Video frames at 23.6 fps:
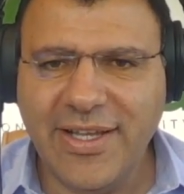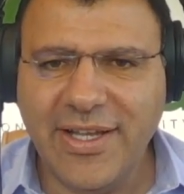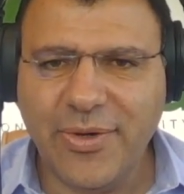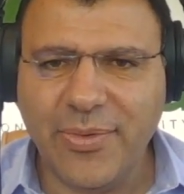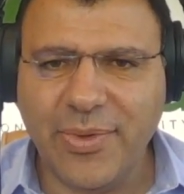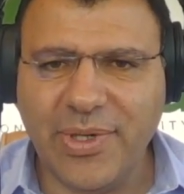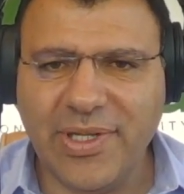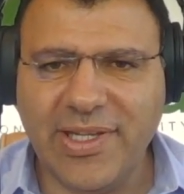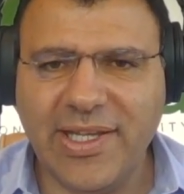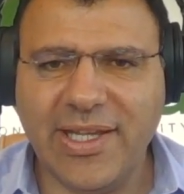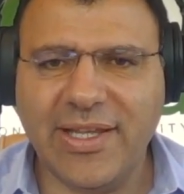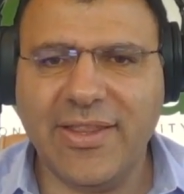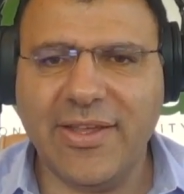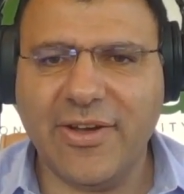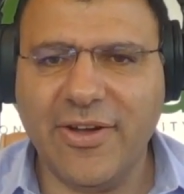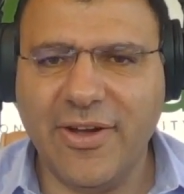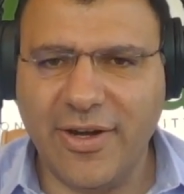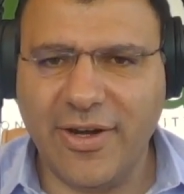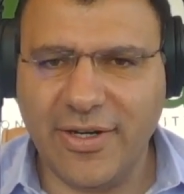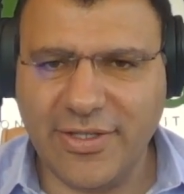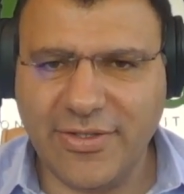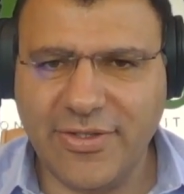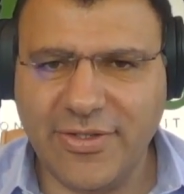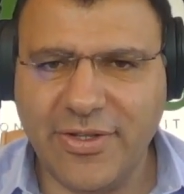We take the
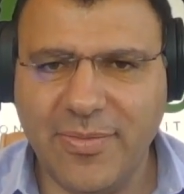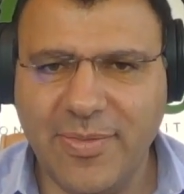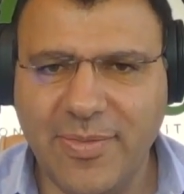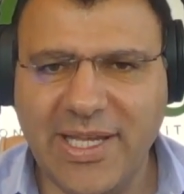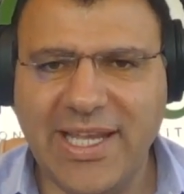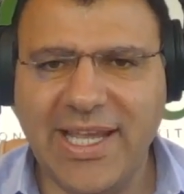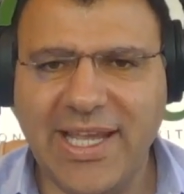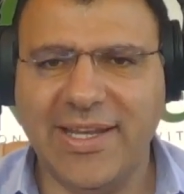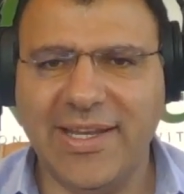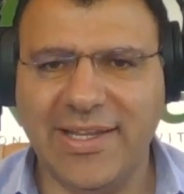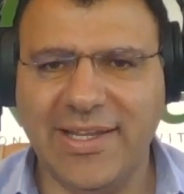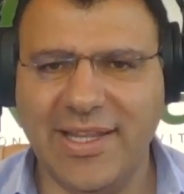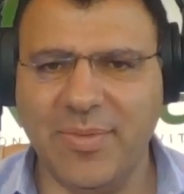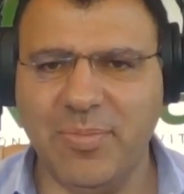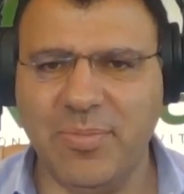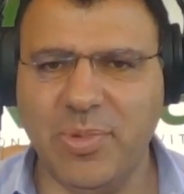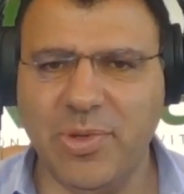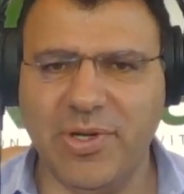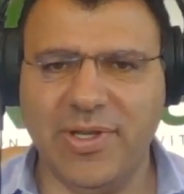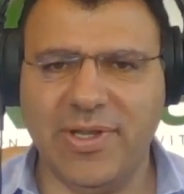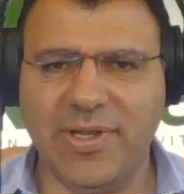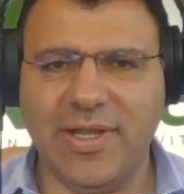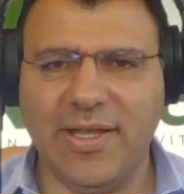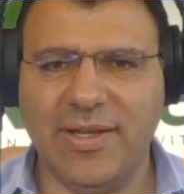cars to the mechanic, they
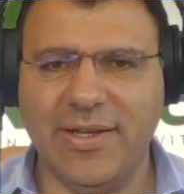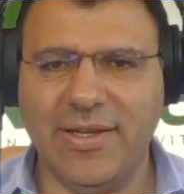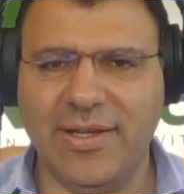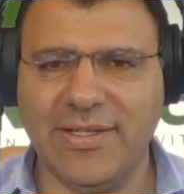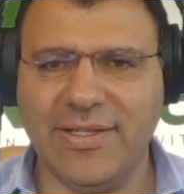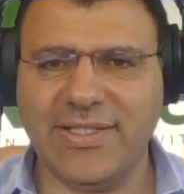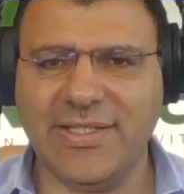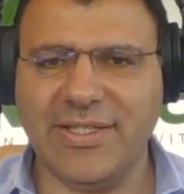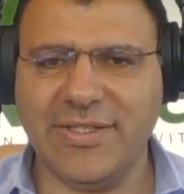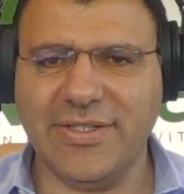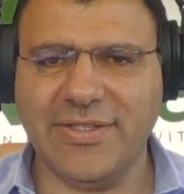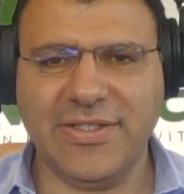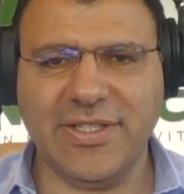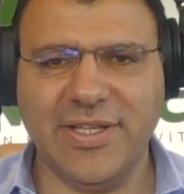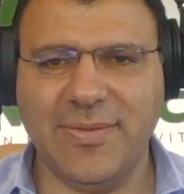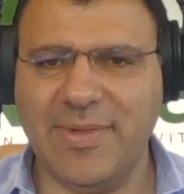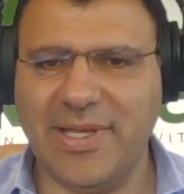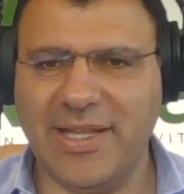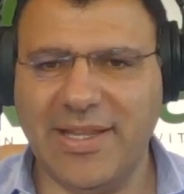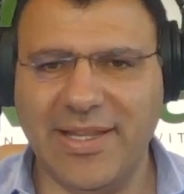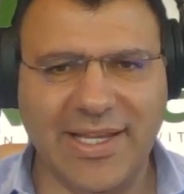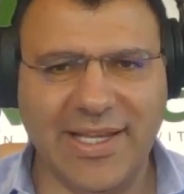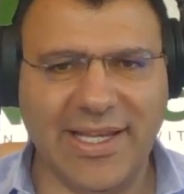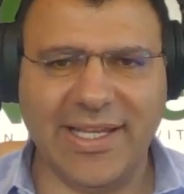put it on a system
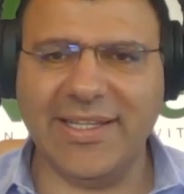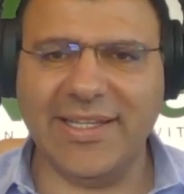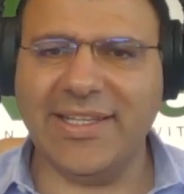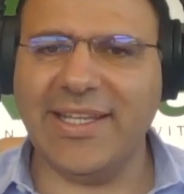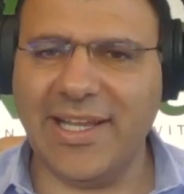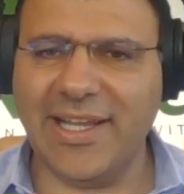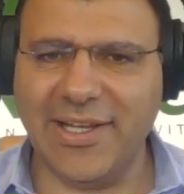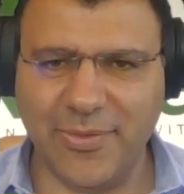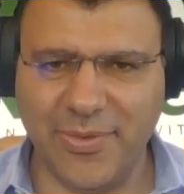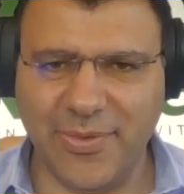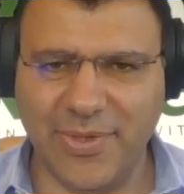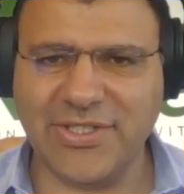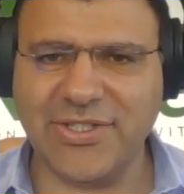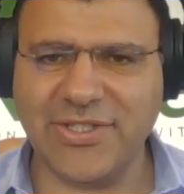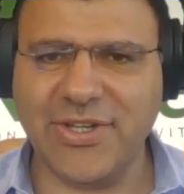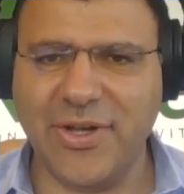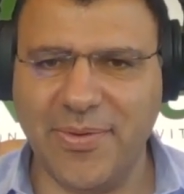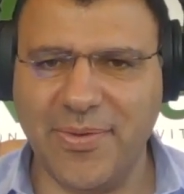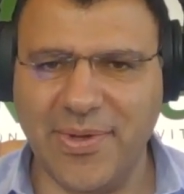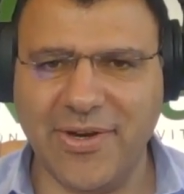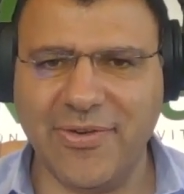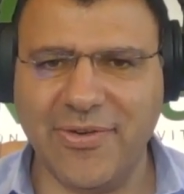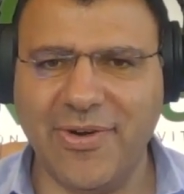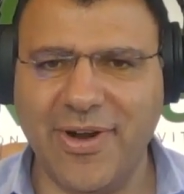and they can tell you what's
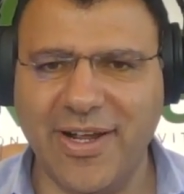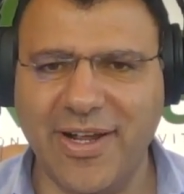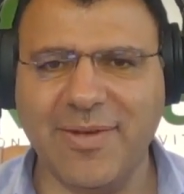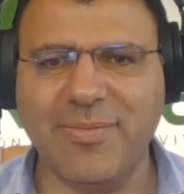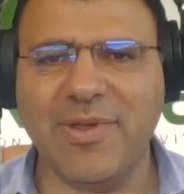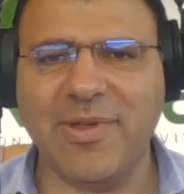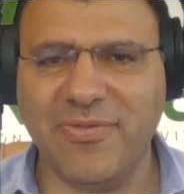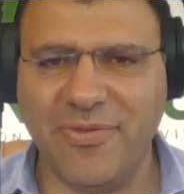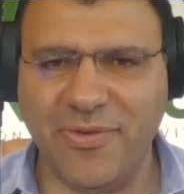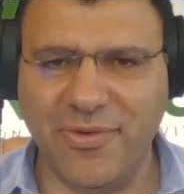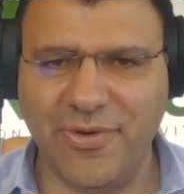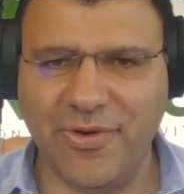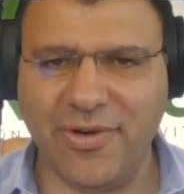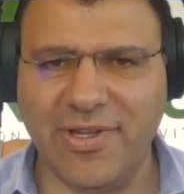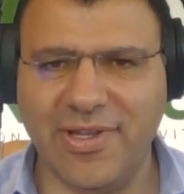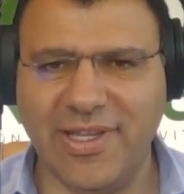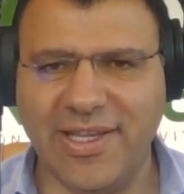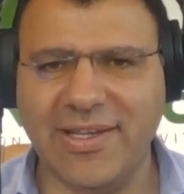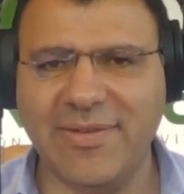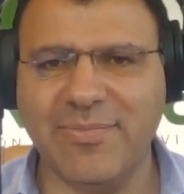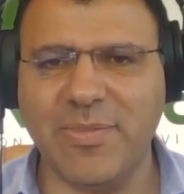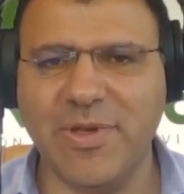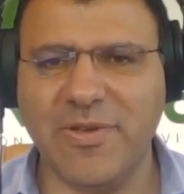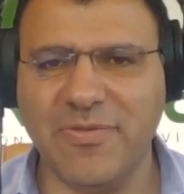going wrong before
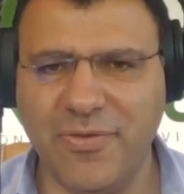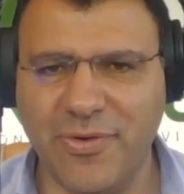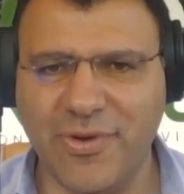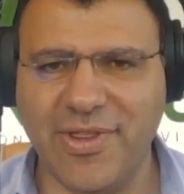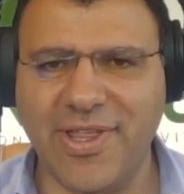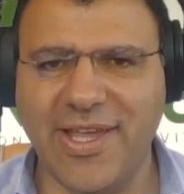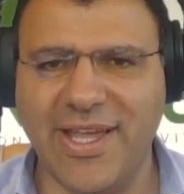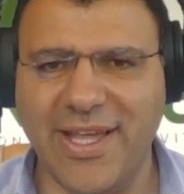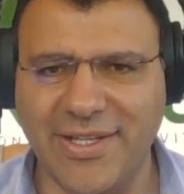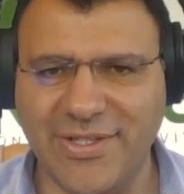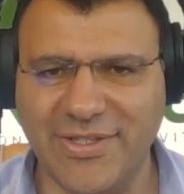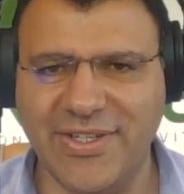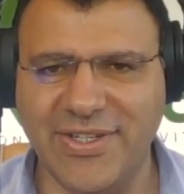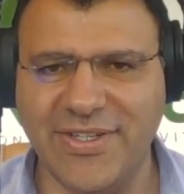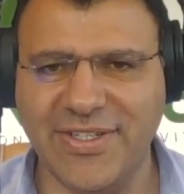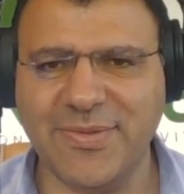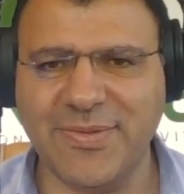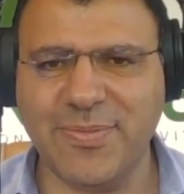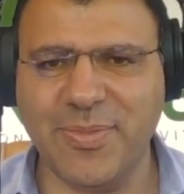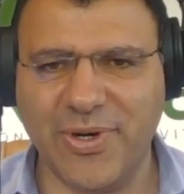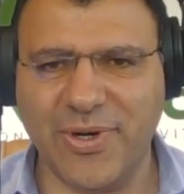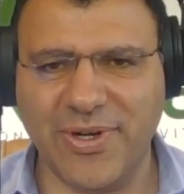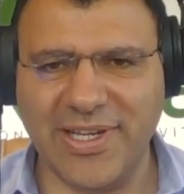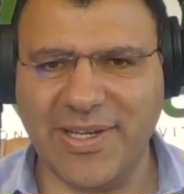the engine is
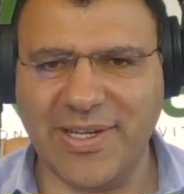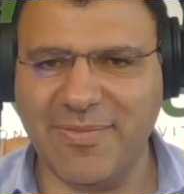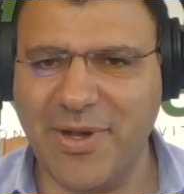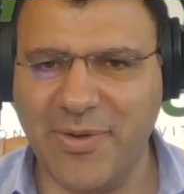burning.